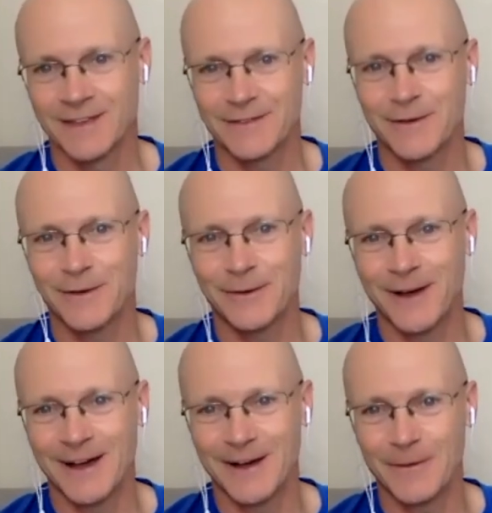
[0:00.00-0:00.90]
So
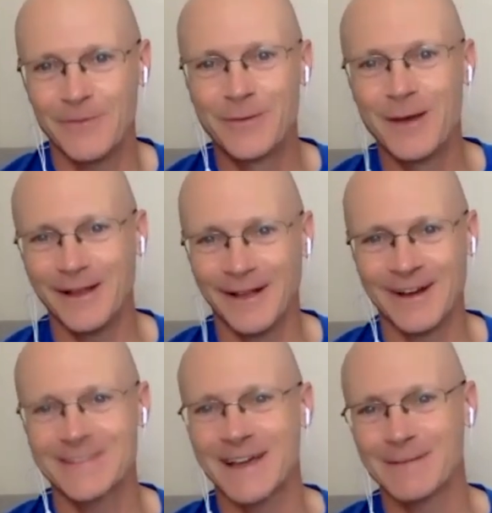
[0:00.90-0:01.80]
uh, we've spent a lot
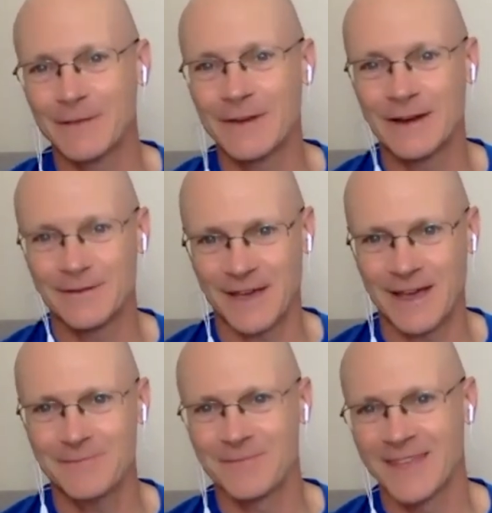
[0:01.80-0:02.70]
of time living in a van,